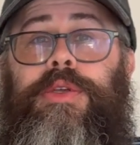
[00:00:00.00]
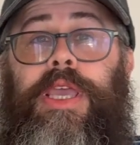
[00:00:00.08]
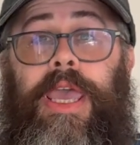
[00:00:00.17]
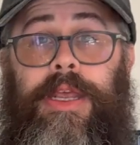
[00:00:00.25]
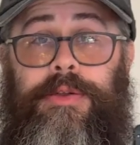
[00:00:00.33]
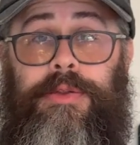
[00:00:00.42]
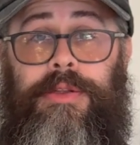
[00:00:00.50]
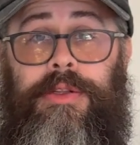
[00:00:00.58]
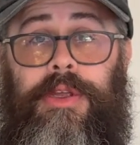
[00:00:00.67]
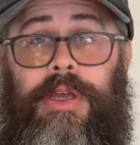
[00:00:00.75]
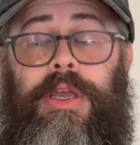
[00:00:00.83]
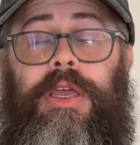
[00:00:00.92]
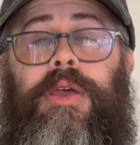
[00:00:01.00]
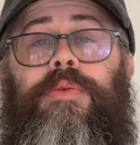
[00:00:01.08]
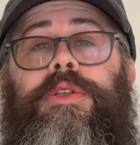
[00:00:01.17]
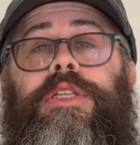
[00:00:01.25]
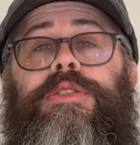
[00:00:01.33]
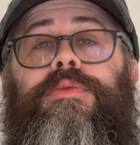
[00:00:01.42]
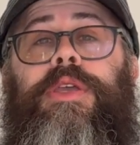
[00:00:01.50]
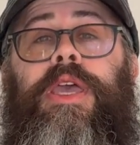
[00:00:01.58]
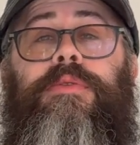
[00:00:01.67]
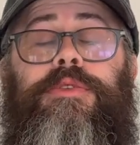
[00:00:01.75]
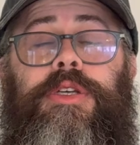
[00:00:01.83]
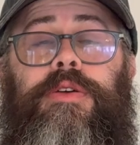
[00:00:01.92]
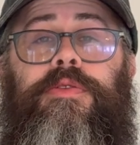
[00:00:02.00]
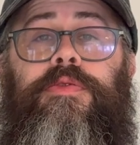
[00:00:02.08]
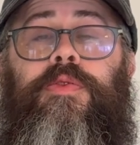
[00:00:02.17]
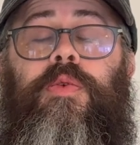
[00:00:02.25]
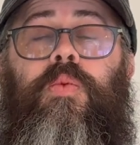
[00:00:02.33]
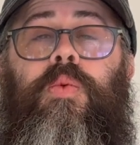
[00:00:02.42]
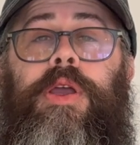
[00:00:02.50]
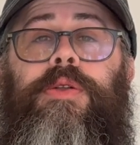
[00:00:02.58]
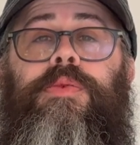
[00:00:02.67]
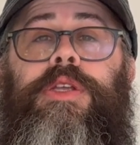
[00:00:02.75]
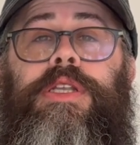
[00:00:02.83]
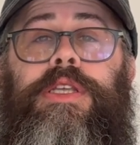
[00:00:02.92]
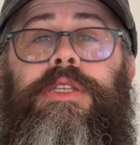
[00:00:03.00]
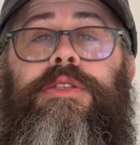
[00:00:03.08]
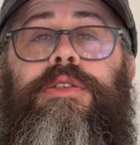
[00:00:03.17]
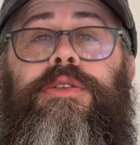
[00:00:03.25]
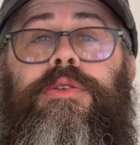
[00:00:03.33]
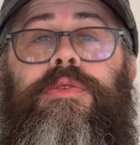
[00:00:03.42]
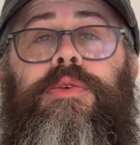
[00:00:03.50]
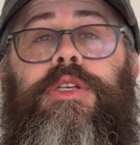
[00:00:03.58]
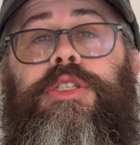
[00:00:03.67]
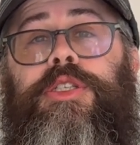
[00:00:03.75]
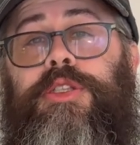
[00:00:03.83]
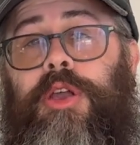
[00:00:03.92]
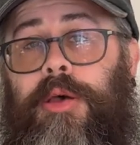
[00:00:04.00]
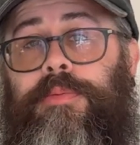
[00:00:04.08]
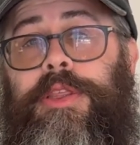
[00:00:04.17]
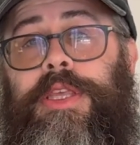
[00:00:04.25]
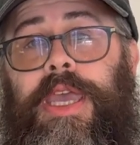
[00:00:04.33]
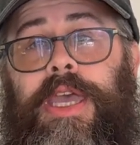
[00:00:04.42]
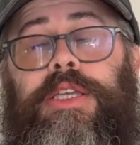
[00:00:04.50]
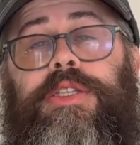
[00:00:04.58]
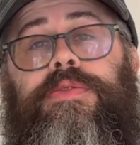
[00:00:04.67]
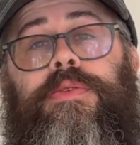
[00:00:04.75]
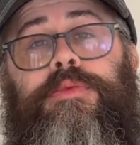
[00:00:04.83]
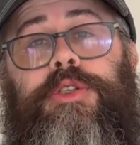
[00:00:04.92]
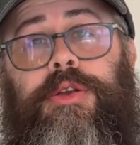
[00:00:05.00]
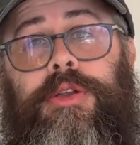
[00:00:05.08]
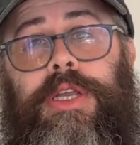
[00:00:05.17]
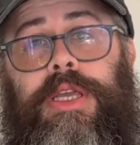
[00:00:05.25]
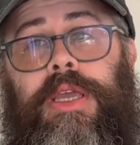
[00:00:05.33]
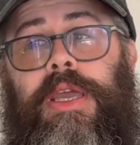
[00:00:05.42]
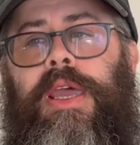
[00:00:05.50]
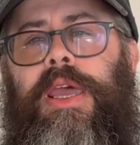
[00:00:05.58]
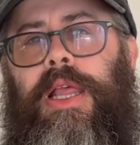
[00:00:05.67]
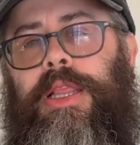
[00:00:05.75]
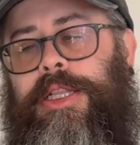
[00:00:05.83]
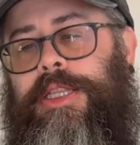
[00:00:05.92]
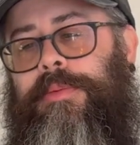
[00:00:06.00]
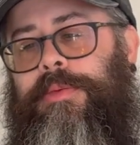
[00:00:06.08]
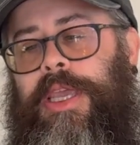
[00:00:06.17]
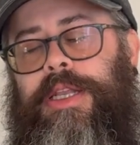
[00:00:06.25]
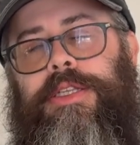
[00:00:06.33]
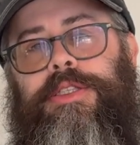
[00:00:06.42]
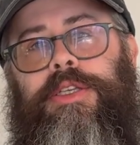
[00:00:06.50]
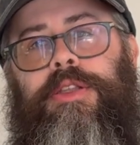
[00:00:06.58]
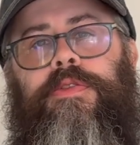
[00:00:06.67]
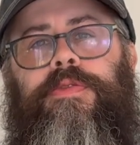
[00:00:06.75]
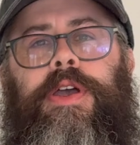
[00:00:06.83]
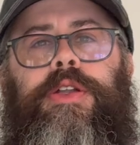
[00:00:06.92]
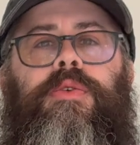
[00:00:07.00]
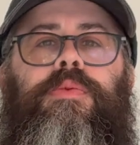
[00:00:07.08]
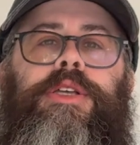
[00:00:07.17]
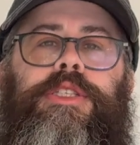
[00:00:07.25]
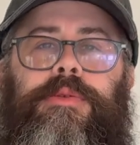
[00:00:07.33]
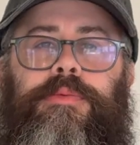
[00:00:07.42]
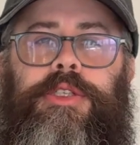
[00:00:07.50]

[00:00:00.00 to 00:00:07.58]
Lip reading: candle, and we need to count out for when we need to stop the eggs from turning and let them get into their final resting